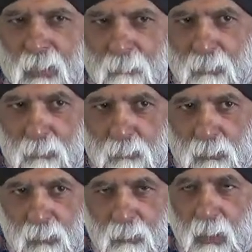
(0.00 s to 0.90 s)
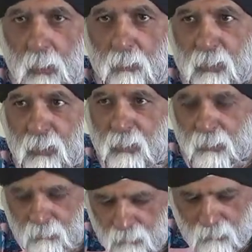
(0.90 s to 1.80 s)
coming through loud and
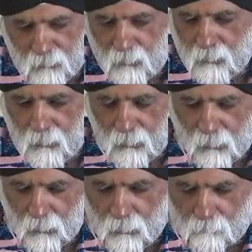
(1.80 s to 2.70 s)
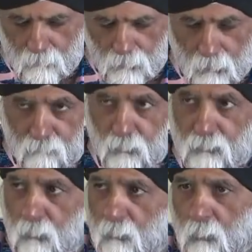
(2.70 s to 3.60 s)
clear.
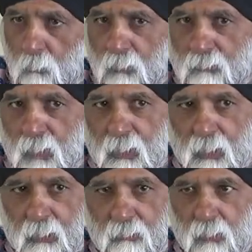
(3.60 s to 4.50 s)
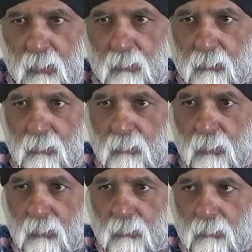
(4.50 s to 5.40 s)
First of all, I want to say that
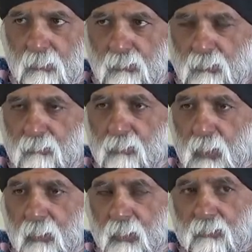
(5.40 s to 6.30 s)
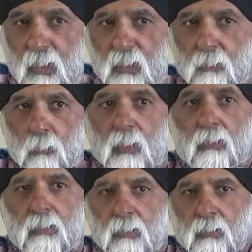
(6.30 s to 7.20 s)
this is a very exciting
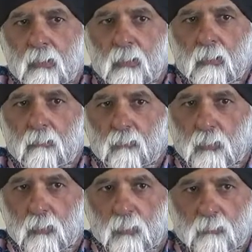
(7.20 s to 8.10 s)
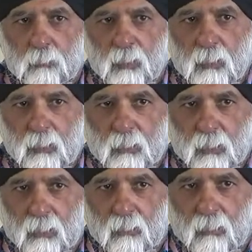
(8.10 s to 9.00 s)
week for USP.
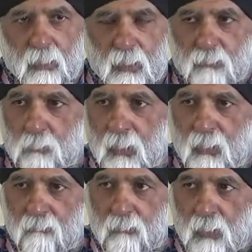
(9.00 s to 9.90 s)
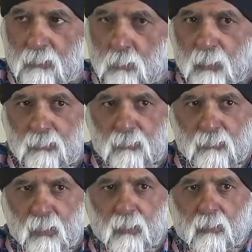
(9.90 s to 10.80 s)
As we have
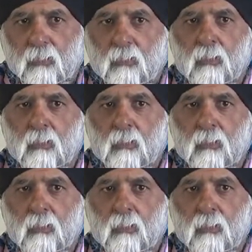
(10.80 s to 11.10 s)
graduations here